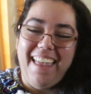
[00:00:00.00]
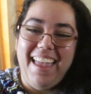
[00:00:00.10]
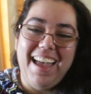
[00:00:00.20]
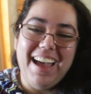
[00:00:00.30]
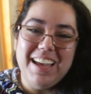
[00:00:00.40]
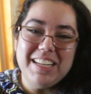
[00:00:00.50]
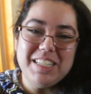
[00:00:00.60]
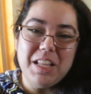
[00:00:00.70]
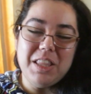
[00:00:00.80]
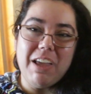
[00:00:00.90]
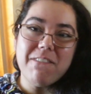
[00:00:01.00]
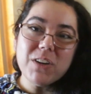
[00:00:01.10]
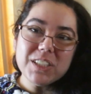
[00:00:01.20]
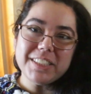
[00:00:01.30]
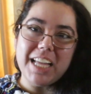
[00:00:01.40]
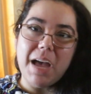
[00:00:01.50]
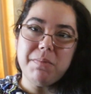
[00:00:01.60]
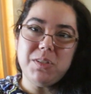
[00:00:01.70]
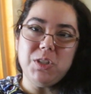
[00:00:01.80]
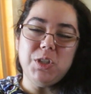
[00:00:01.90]
And the first
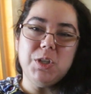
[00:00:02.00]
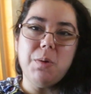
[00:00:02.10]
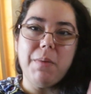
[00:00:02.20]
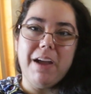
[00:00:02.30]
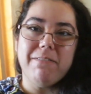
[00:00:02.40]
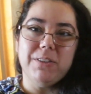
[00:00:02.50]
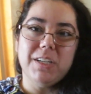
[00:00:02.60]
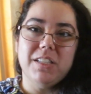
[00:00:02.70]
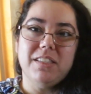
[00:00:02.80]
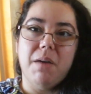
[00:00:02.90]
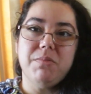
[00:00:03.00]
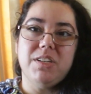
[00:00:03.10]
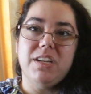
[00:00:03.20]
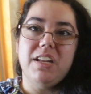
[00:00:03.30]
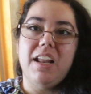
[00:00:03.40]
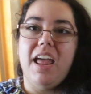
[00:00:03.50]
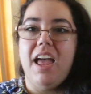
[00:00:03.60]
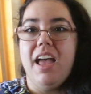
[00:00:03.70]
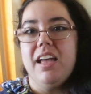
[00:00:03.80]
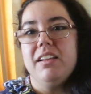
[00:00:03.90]
step to mindful consumption
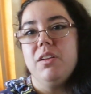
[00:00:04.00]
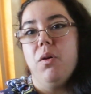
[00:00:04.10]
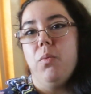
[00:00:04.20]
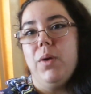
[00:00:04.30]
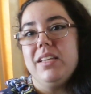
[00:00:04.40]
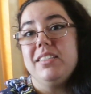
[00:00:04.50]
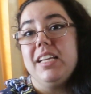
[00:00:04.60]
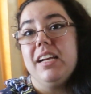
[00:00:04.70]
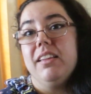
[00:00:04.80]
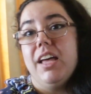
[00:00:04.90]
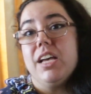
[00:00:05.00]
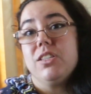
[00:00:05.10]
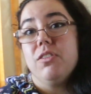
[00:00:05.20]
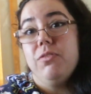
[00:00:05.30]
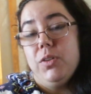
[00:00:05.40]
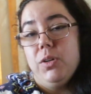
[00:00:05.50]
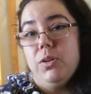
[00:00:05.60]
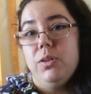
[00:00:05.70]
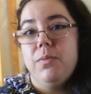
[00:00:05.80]
and wasting less food